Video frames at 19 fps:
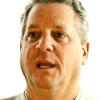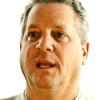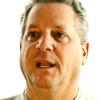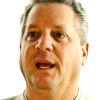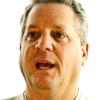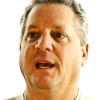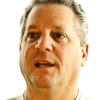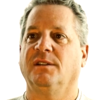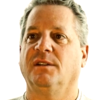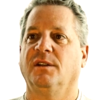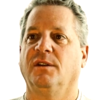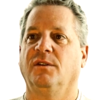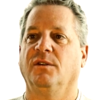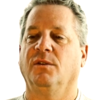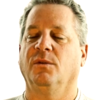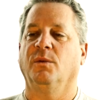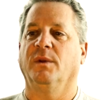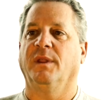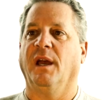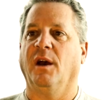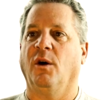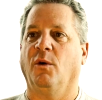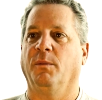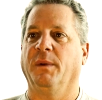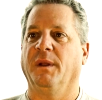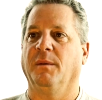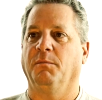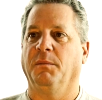It has to do with
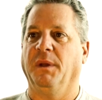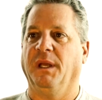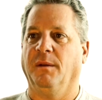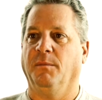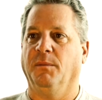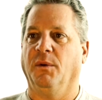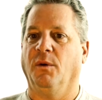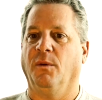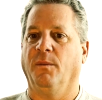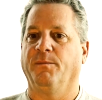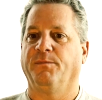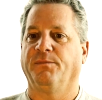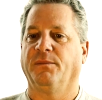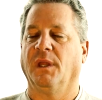helping people.